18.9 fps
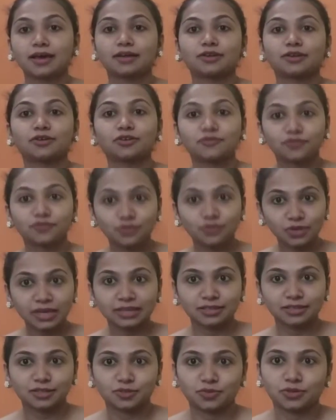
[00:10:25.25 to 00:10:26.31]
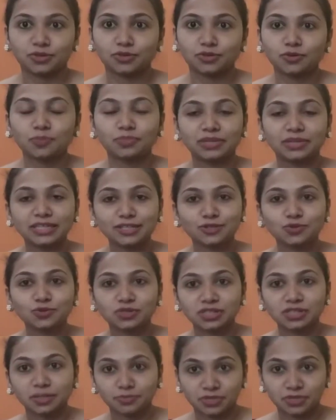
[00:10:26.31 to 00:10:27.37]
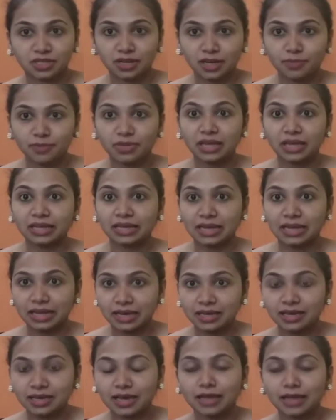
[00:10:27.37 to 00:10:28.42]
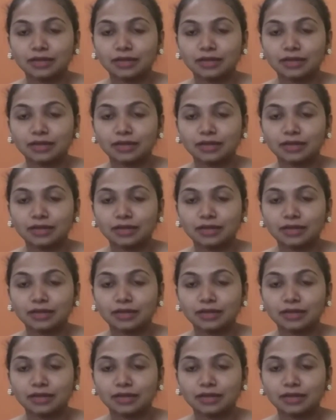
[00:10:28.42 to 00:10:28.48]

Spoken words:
Now if you like this video, please do subscribe and like,